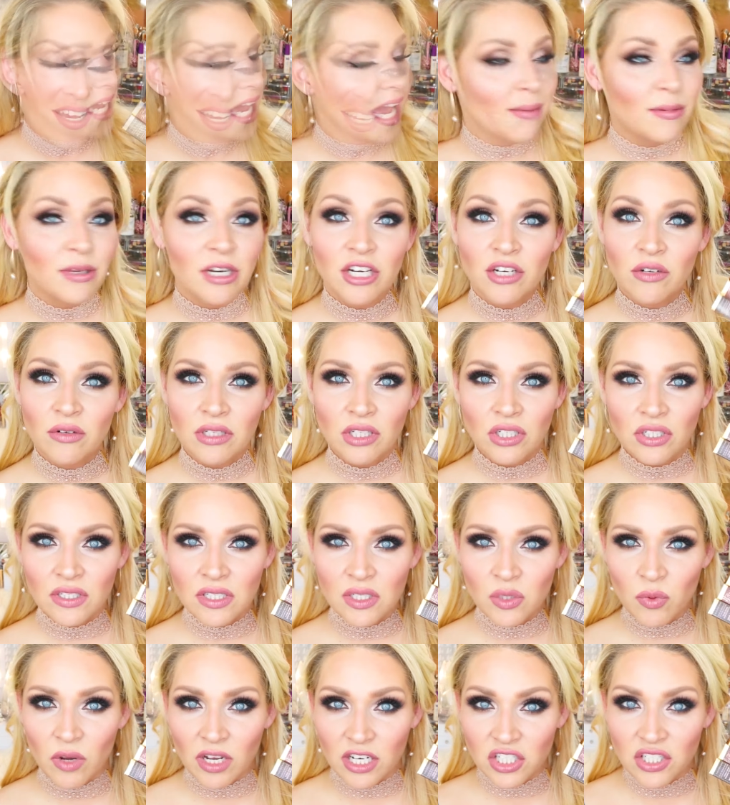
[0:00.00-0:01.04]
I'm going to do a little
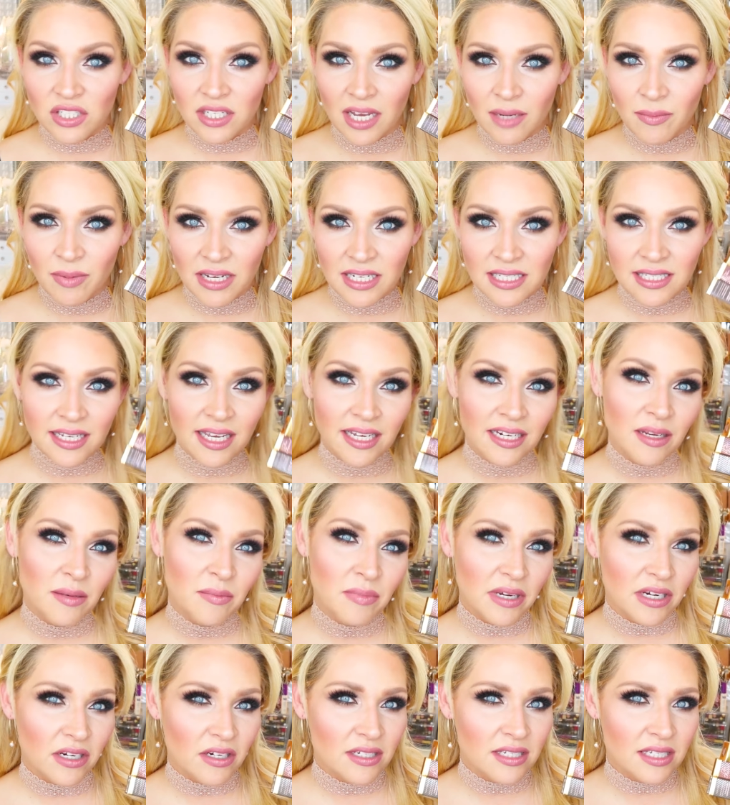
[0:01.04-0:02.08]
swatch side-by-side
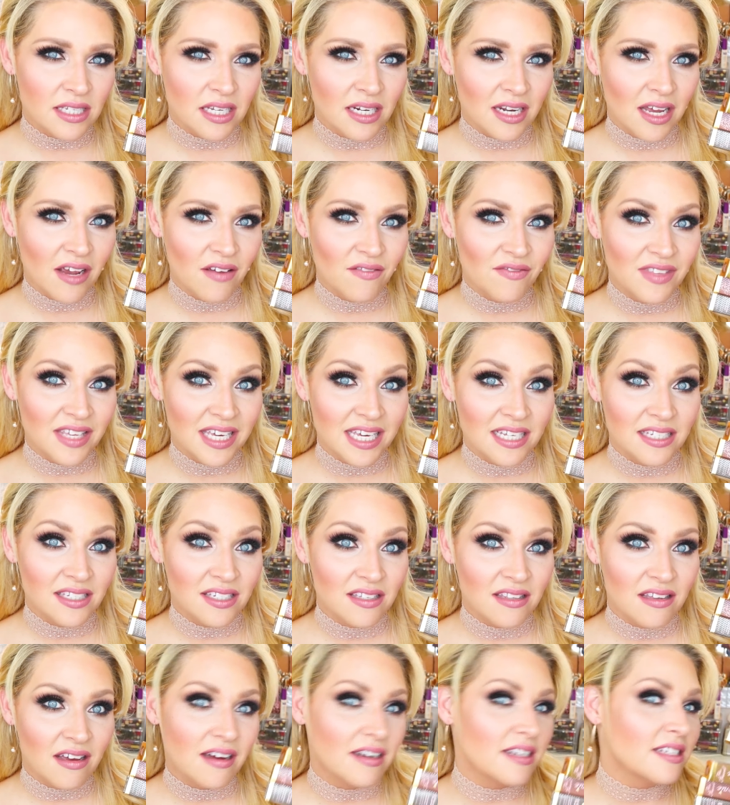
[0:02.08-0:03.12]
comparison of these
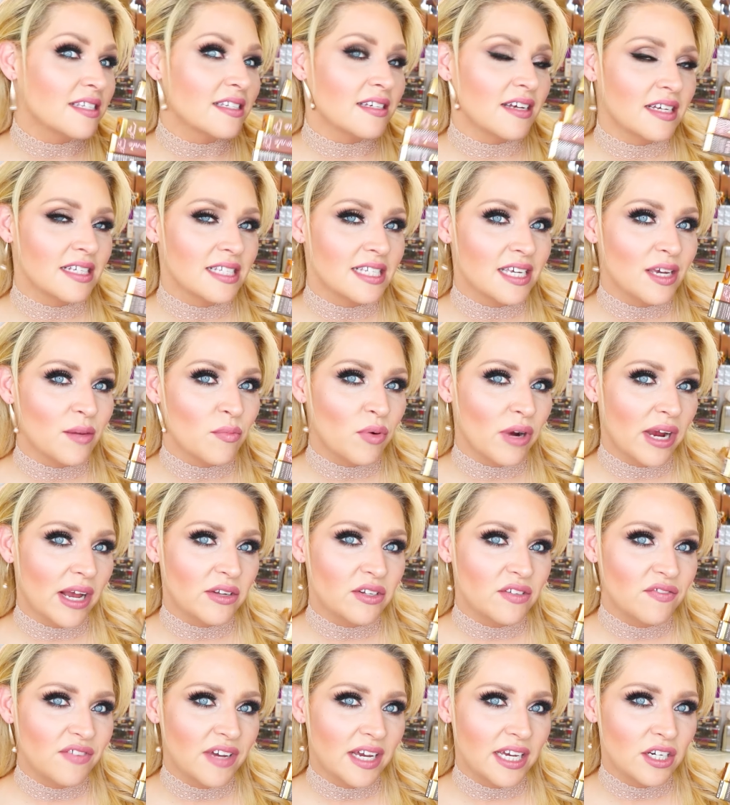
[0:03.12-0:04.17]
to the Anastasia brow
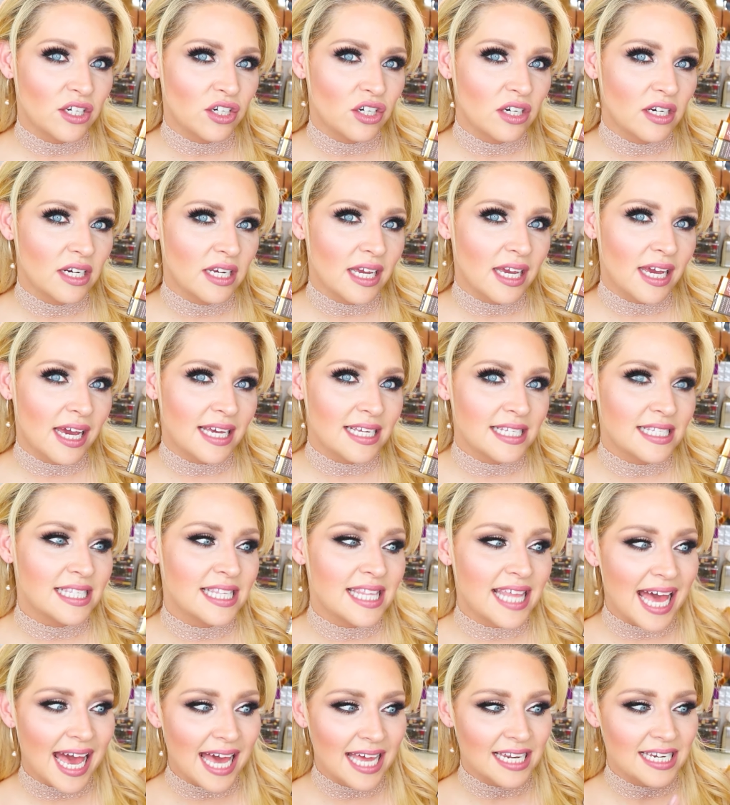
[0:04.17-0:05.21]
definer, as
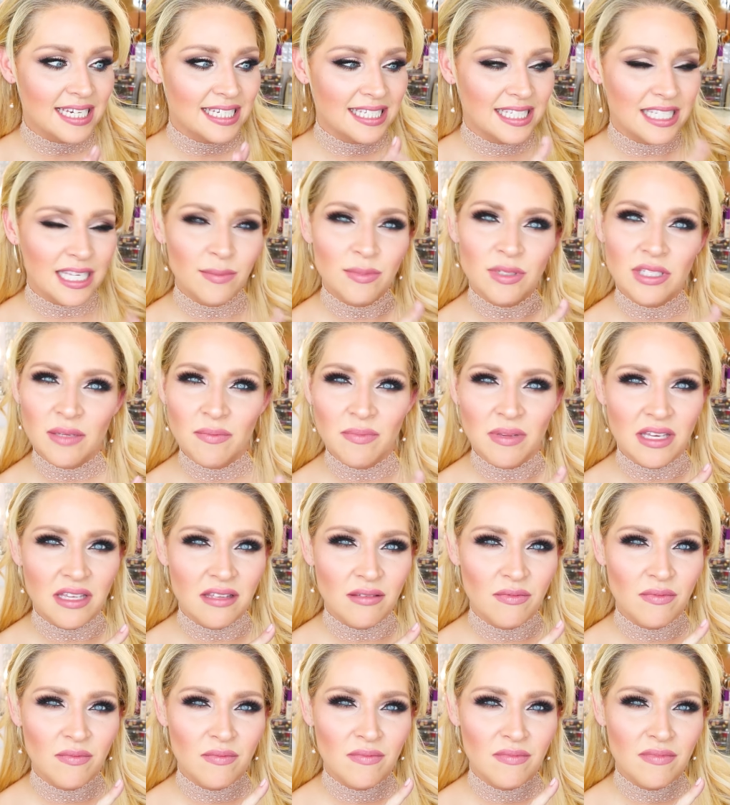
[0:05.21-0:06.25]
that seems to
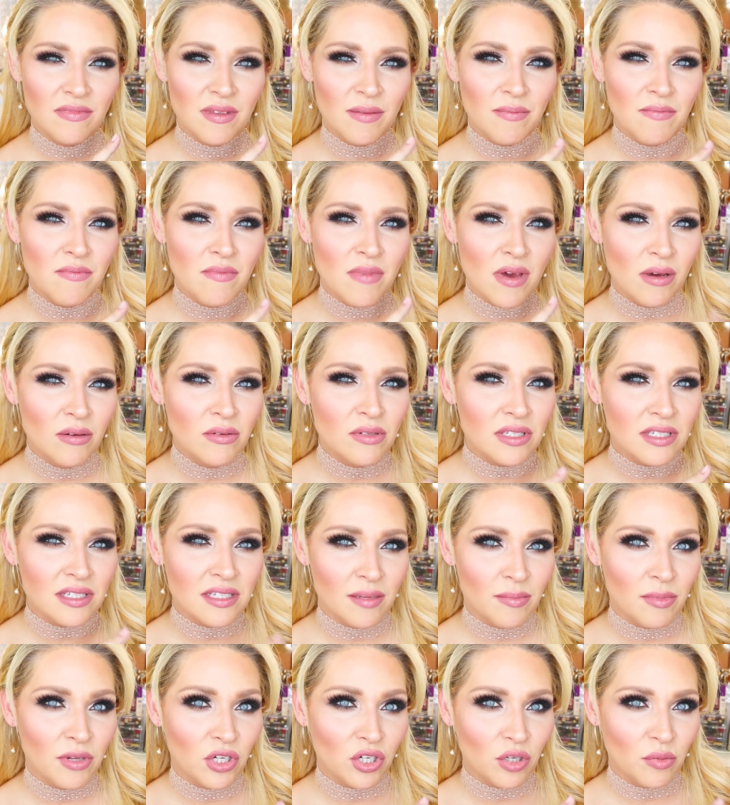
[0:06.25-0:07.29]
be the most
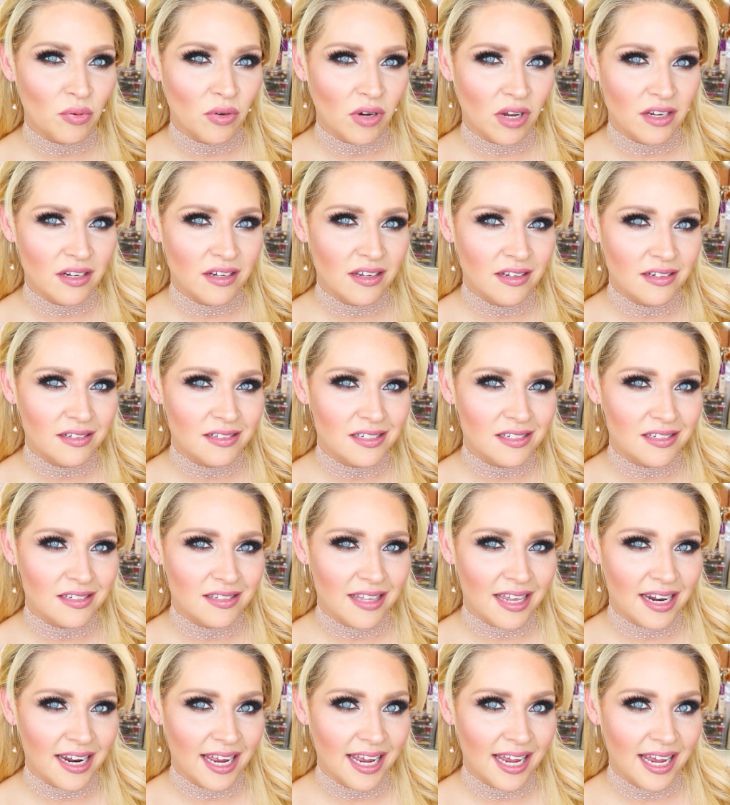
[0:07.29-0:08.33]
similar product
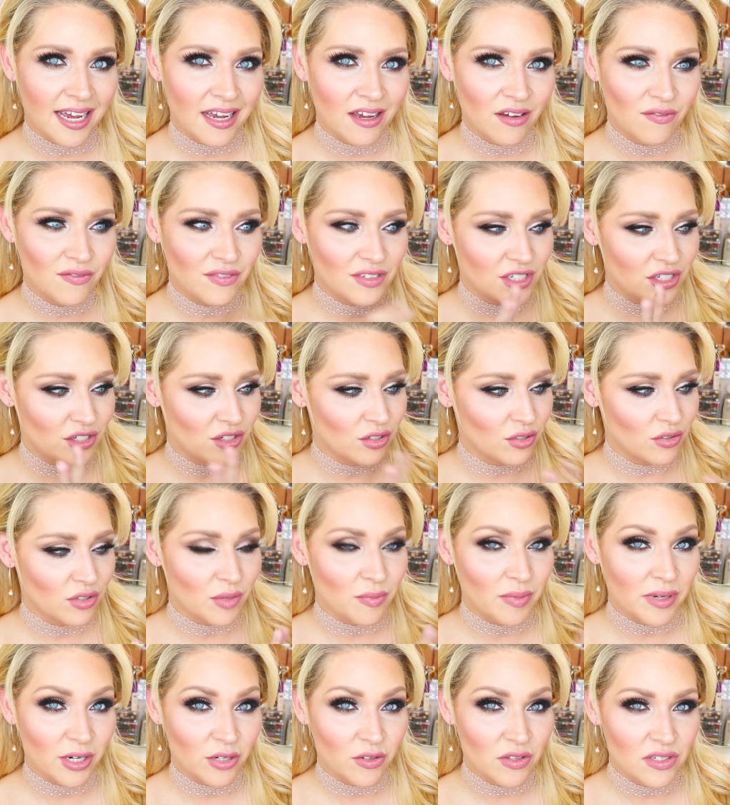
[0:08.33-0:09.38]
that I have to
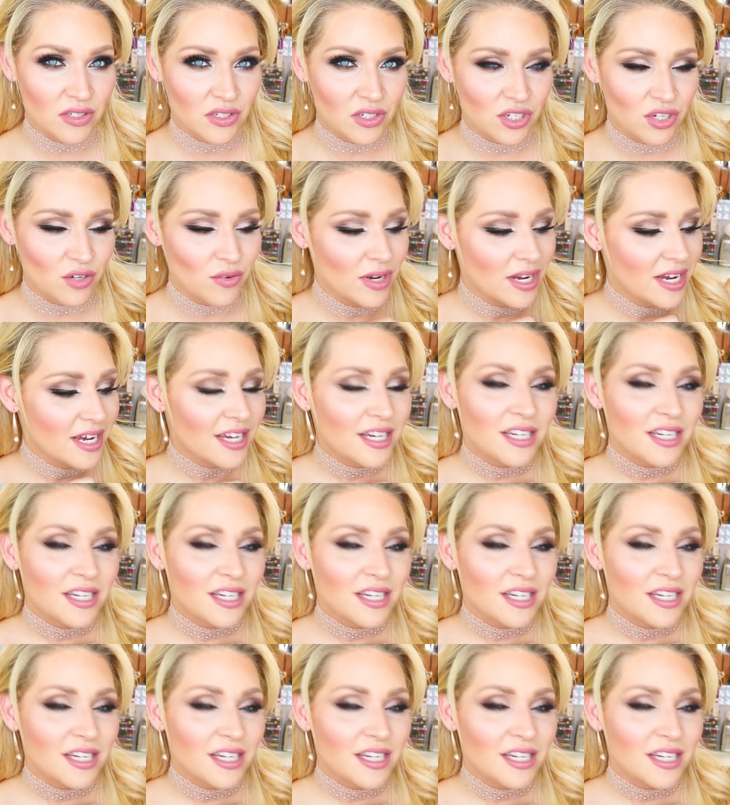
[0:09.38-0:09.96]
compare this to.